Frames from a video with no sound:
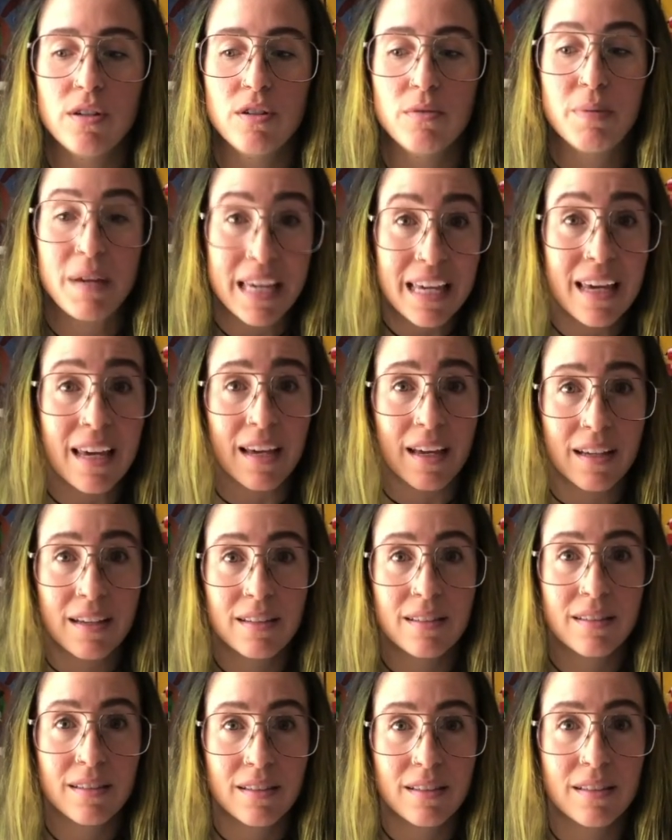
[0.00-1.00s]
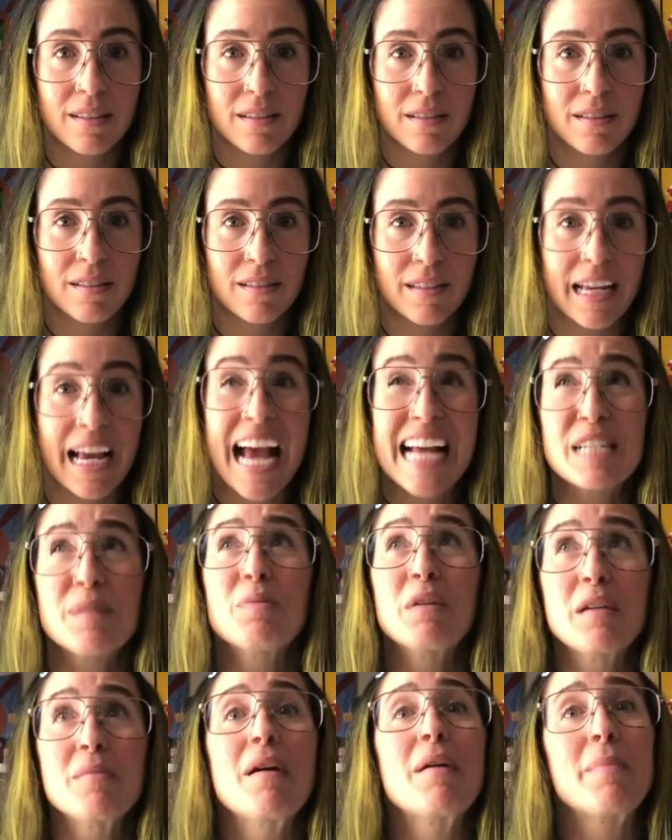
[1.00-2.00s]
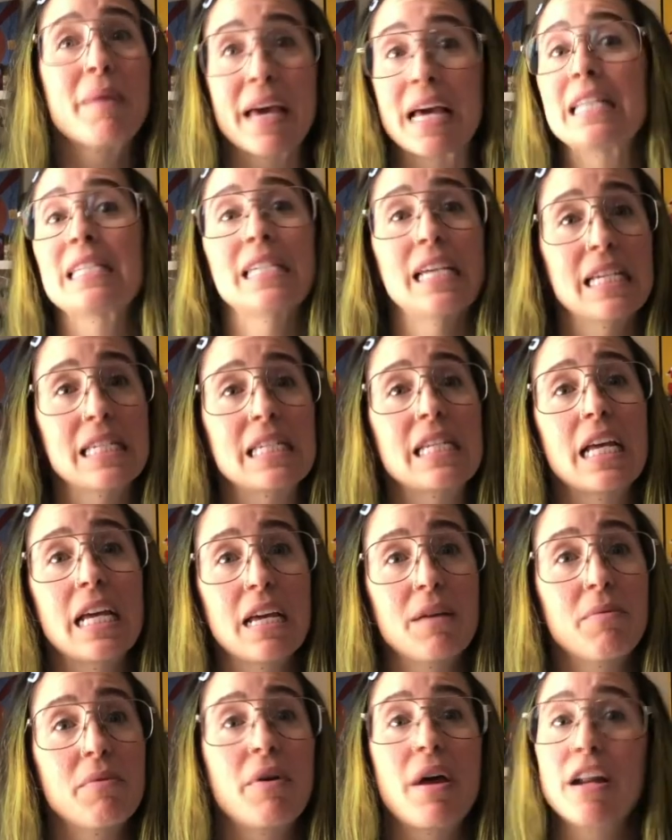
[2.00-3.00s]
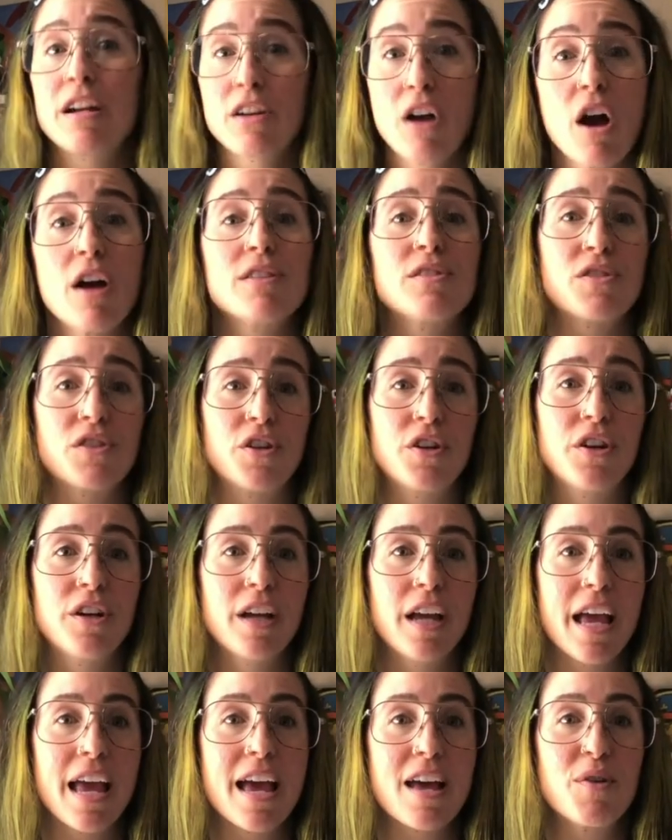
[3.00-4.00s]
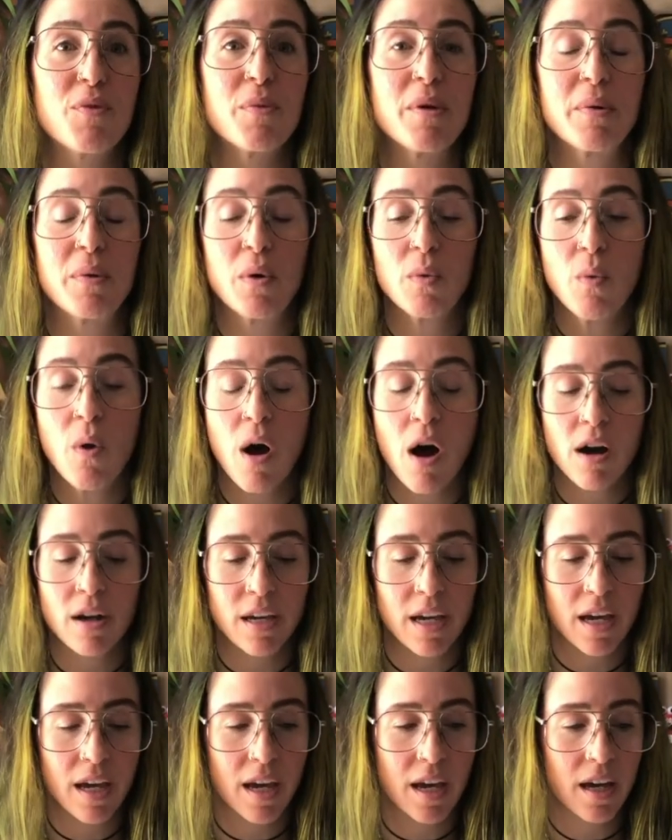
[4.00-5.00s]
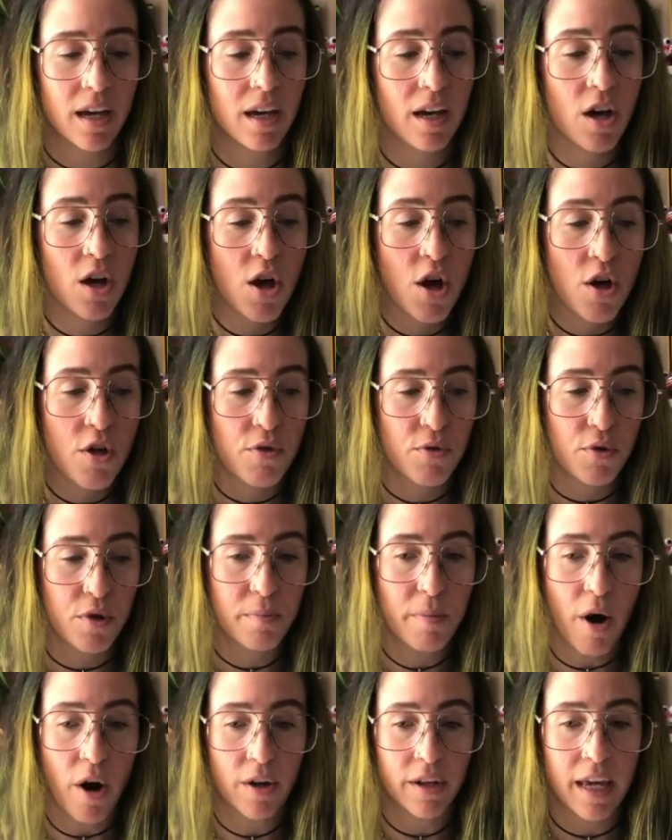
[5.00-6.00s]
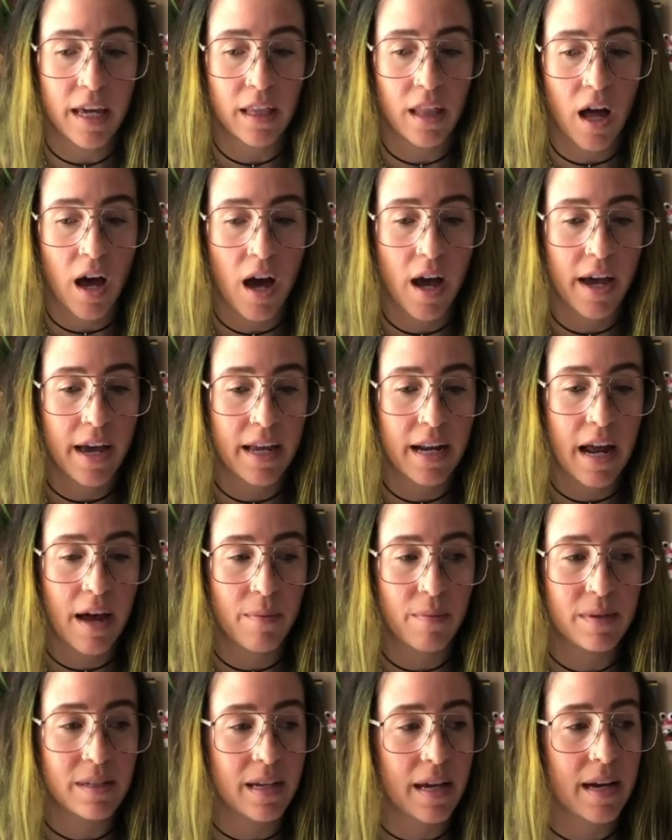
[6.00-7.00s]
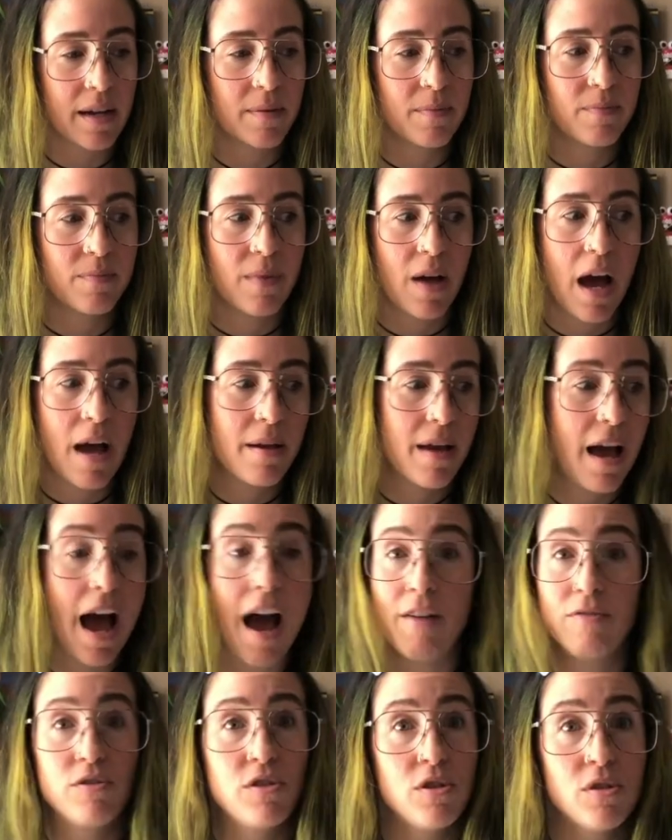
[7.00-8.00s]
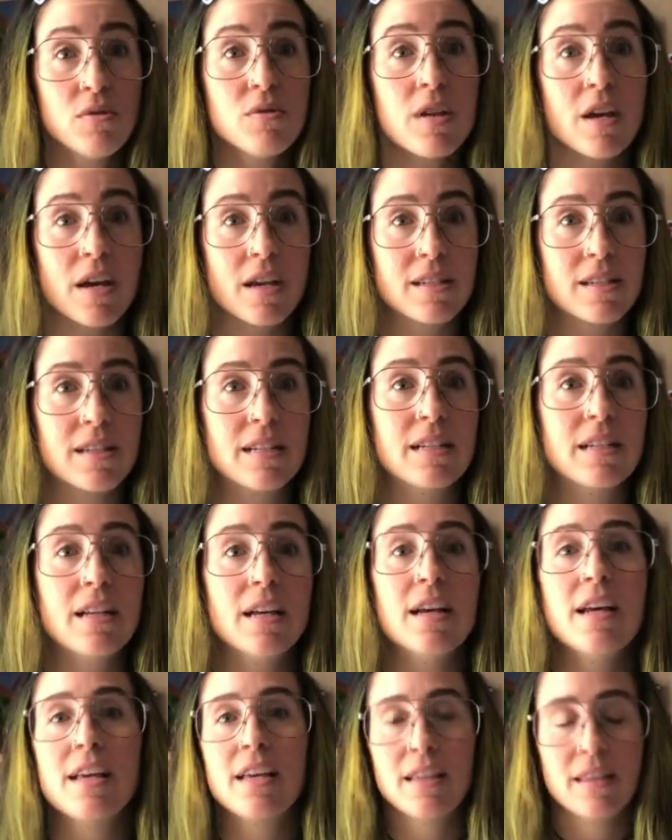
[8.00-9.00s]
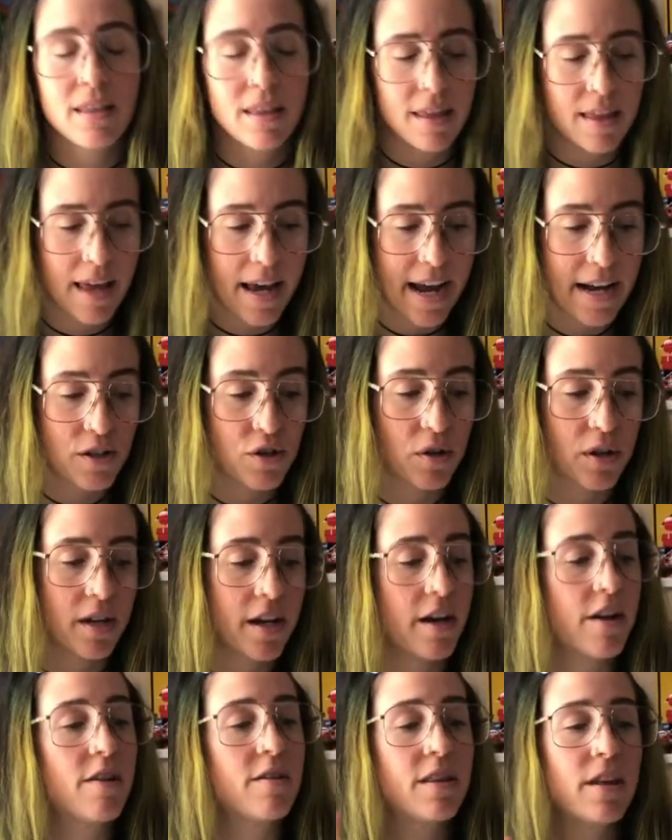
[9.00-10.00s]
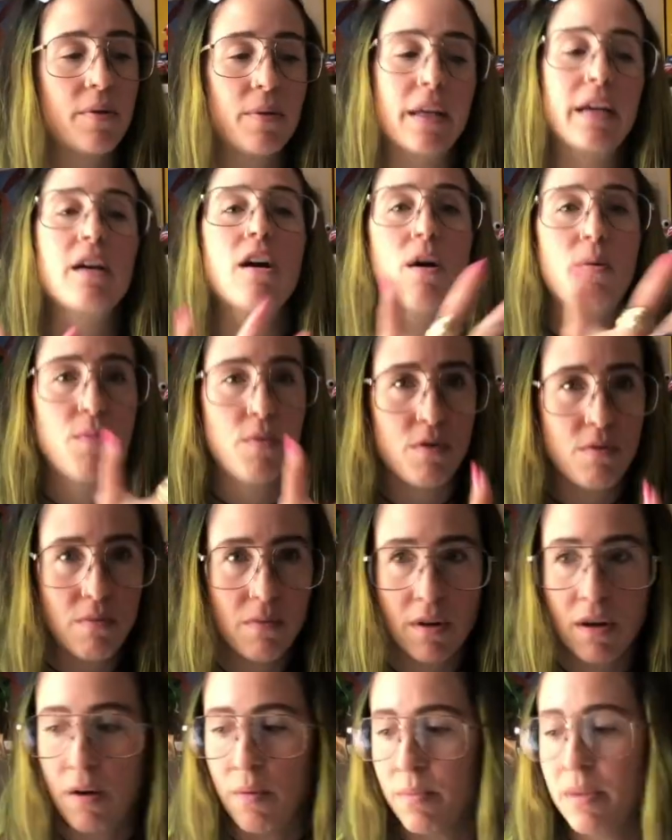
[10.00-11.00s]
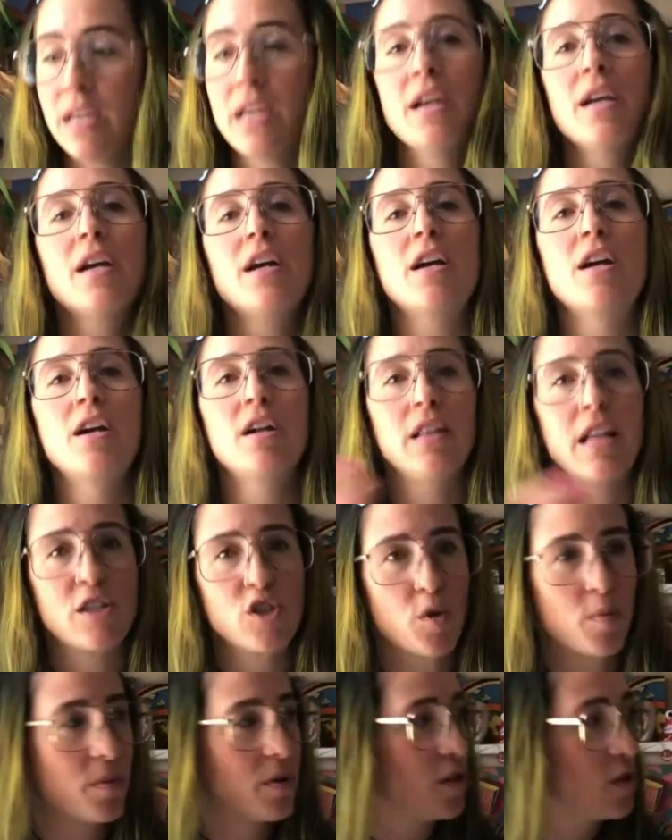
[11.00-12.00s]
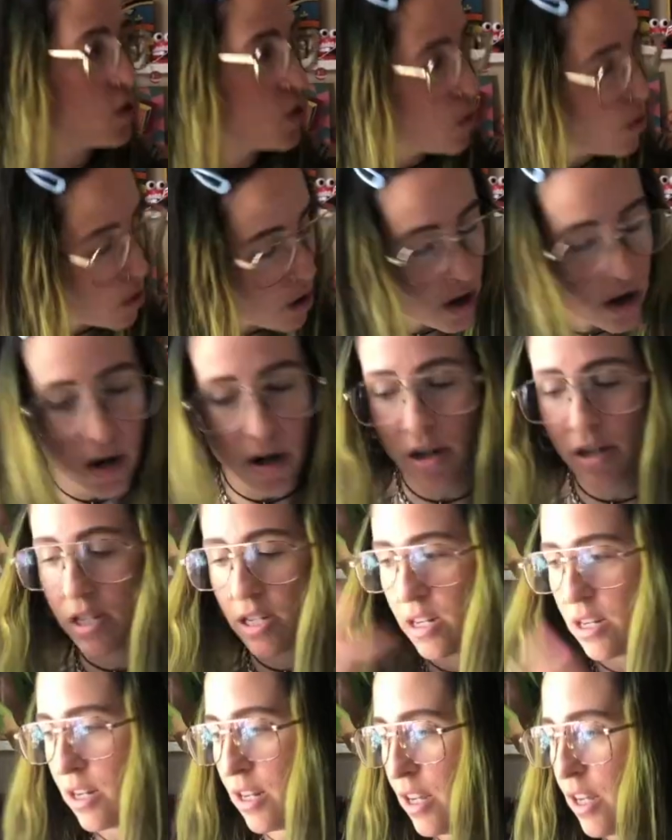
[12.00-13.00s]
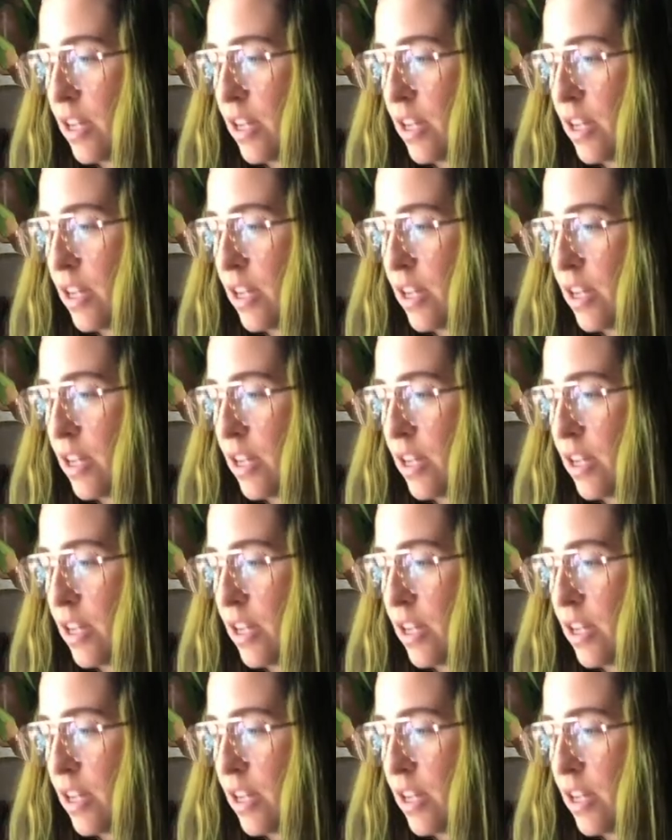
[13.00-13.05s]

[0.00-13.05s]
pee. Like, I had to pee my pants last night. We were at a concert and we were walking through the parking lot and I was like, I have to do this. And they took care, they were like, come with me, come here, let's open the doors and